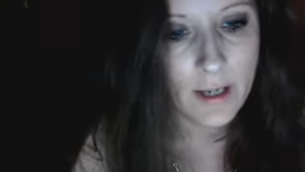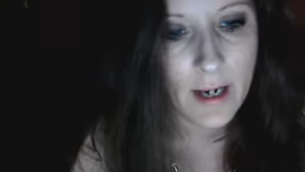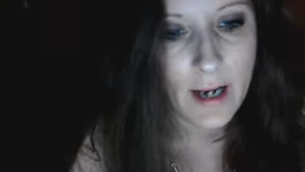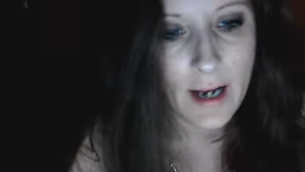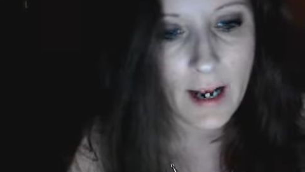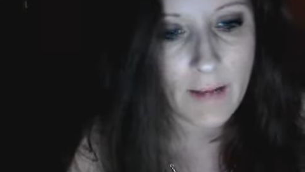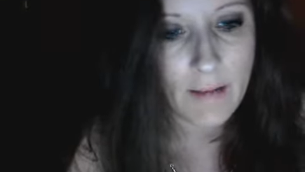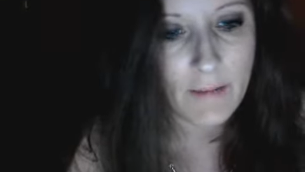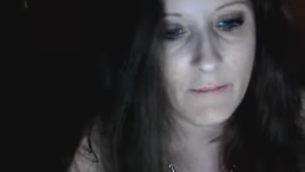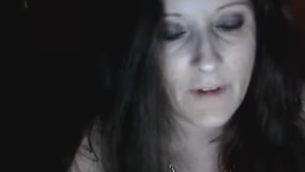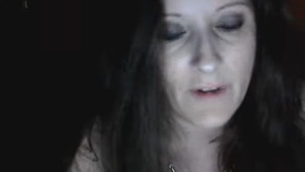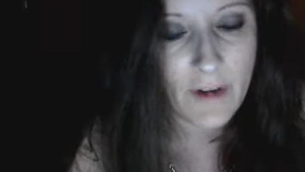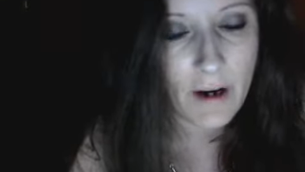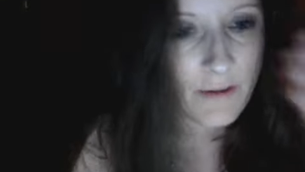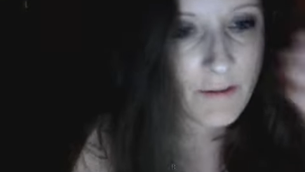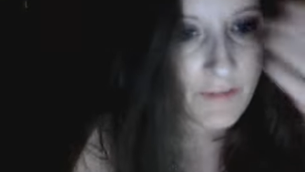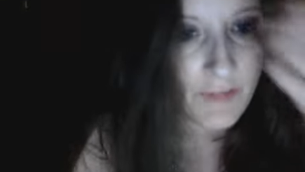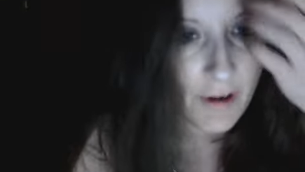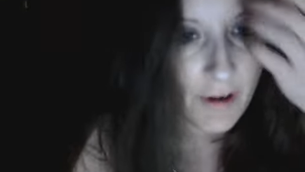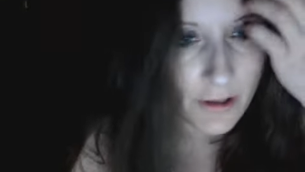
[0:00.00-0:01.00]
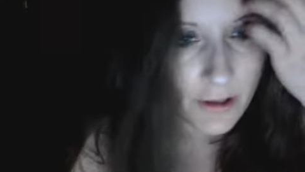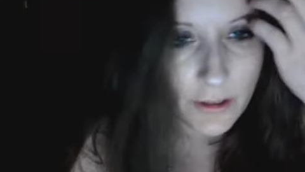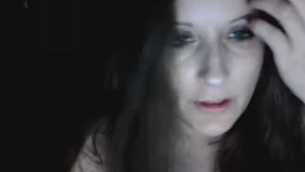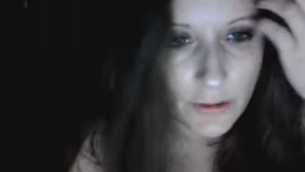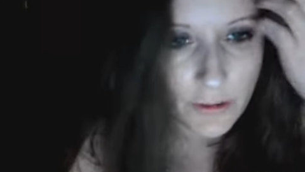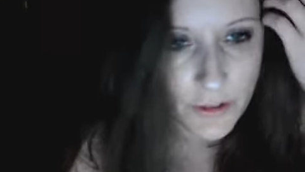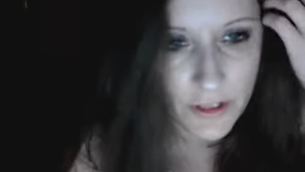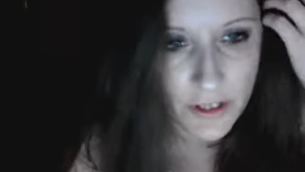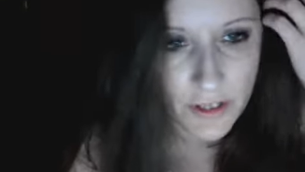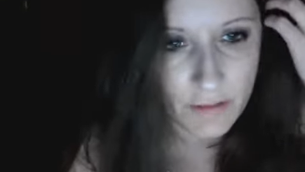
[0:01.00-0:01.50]
I'm very very
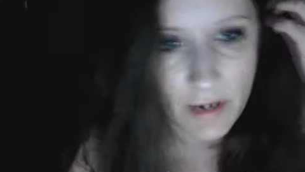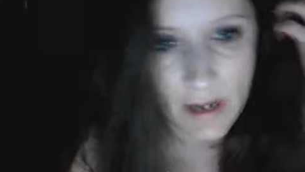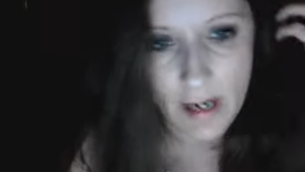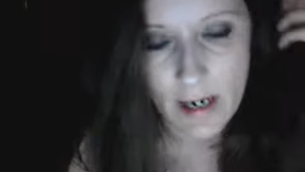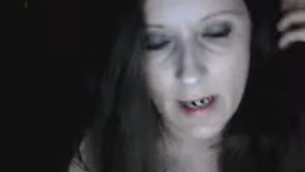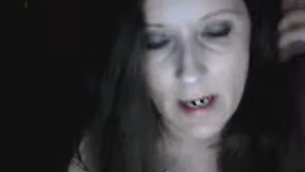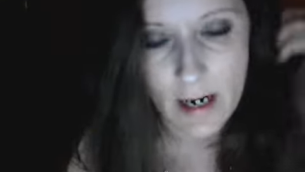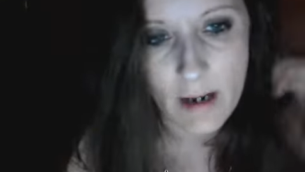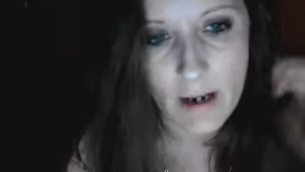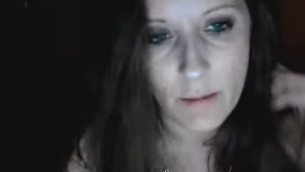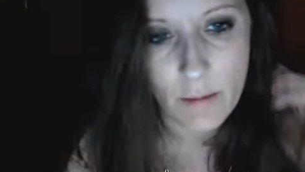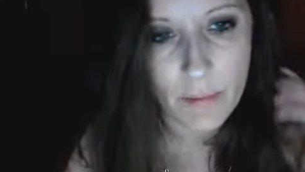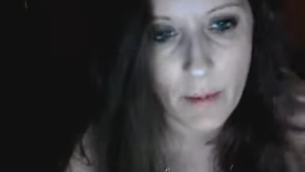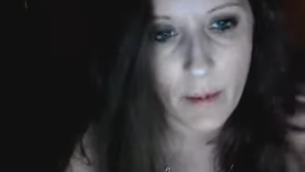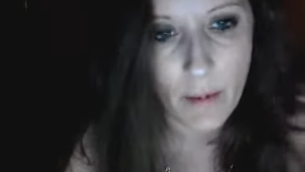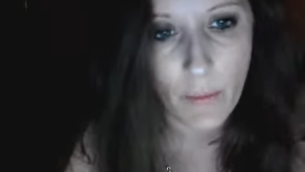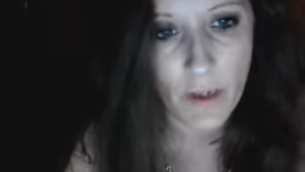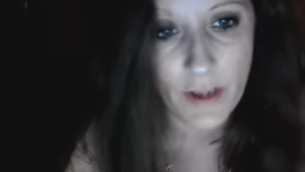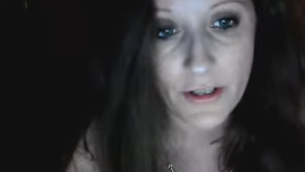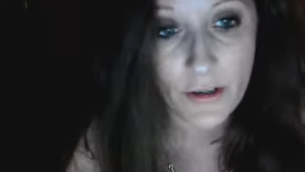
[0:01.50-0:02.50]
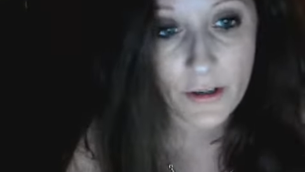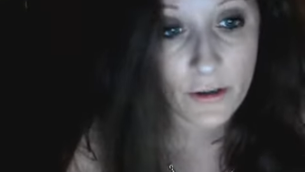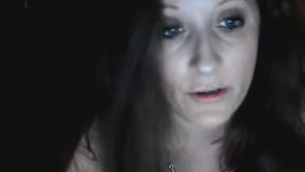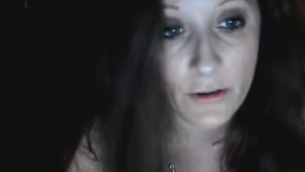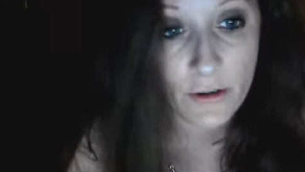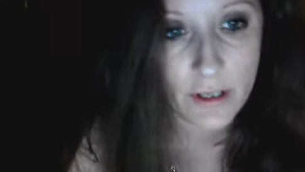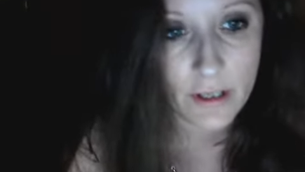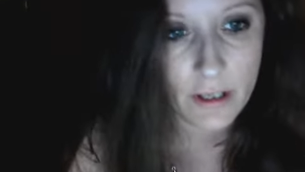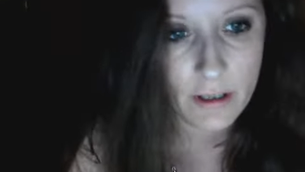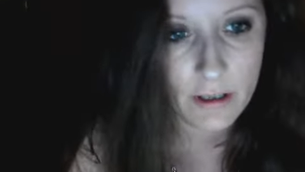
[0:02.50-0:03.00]
lucid right now but I wasn't
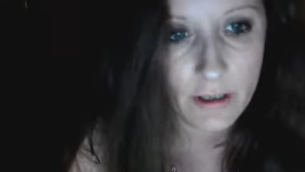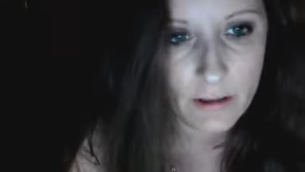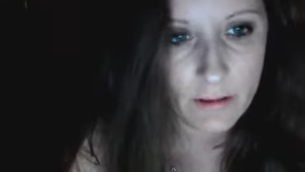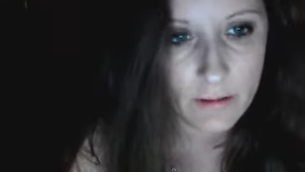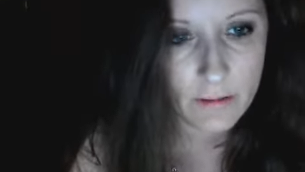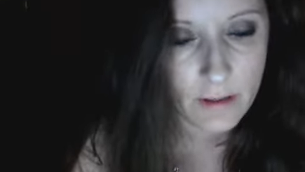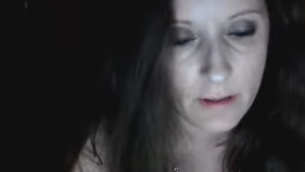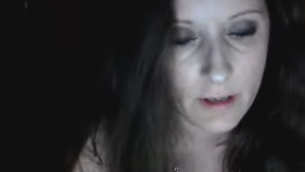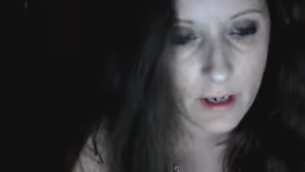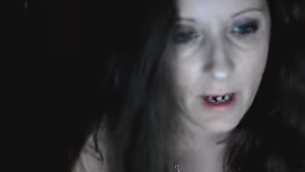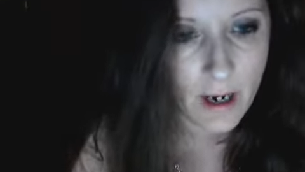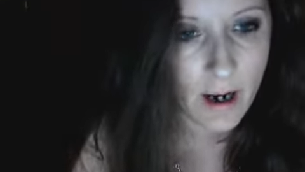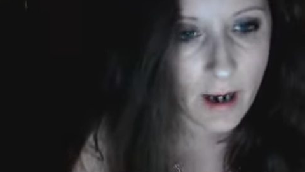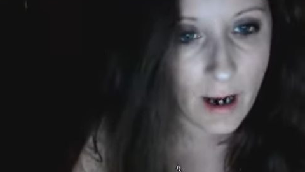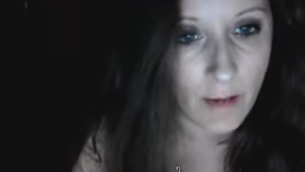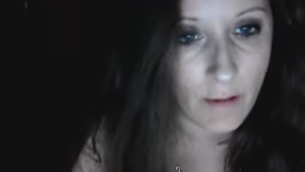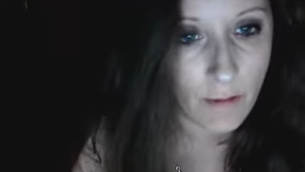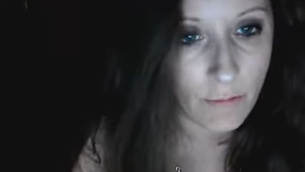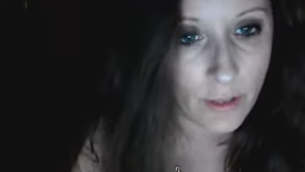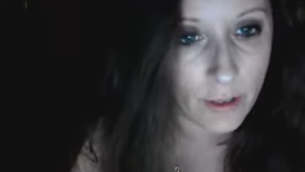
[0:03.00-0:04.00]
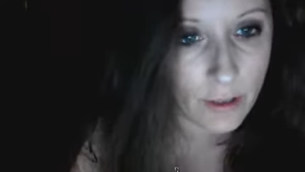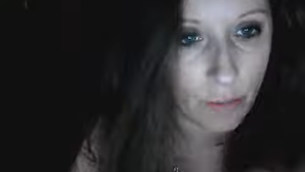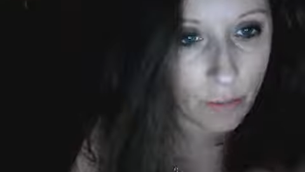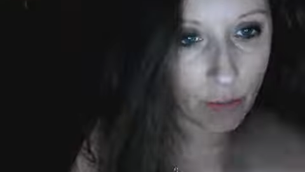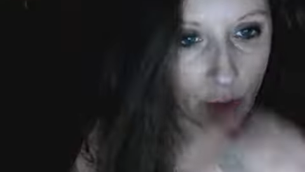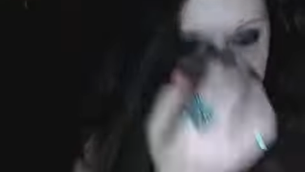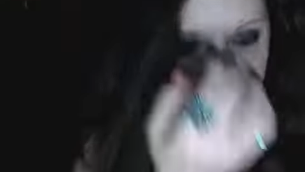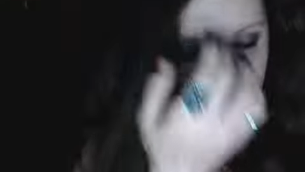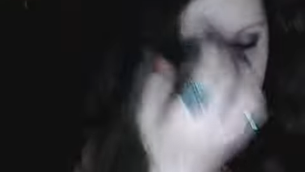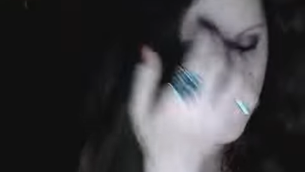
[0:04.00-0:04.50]
earlier I, I really
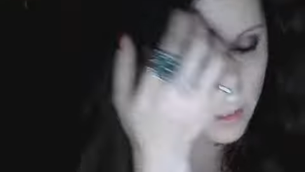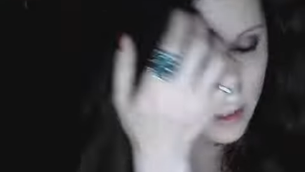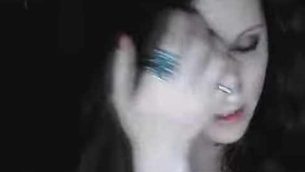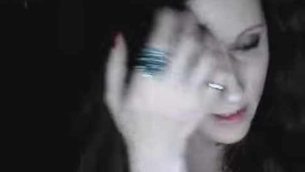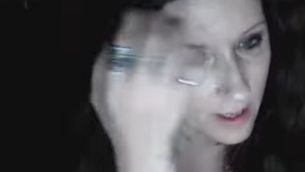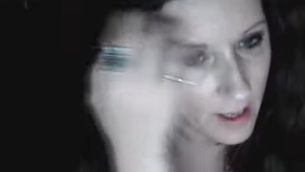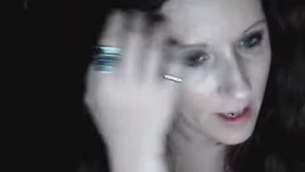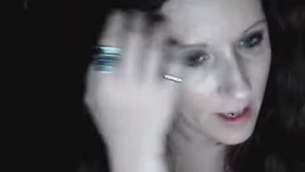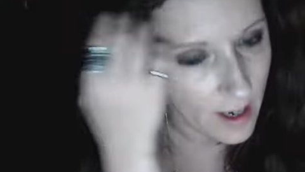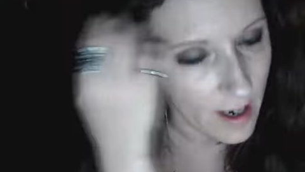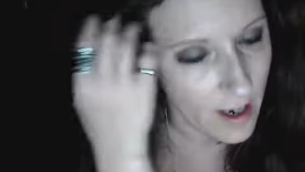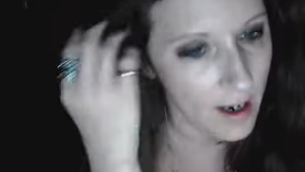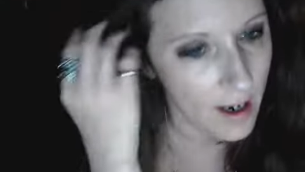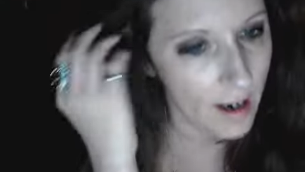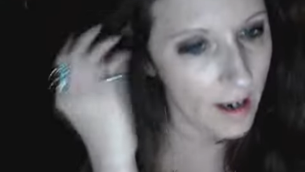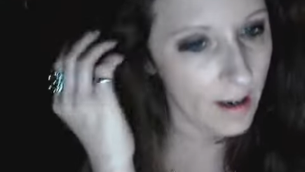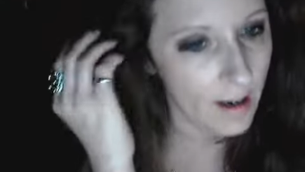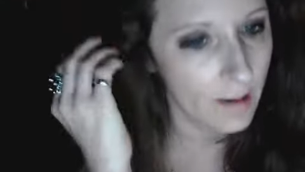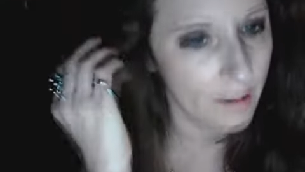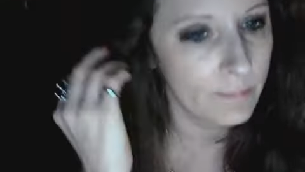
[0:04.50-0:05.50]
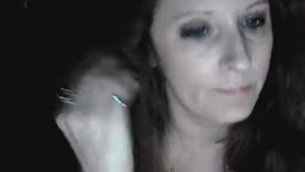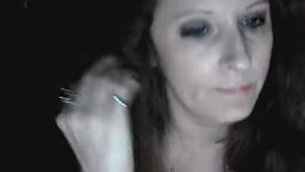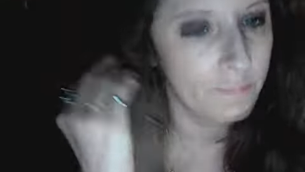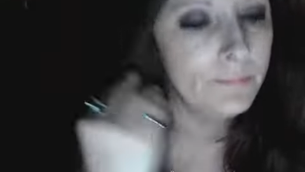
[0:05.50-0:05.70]
wasn't um,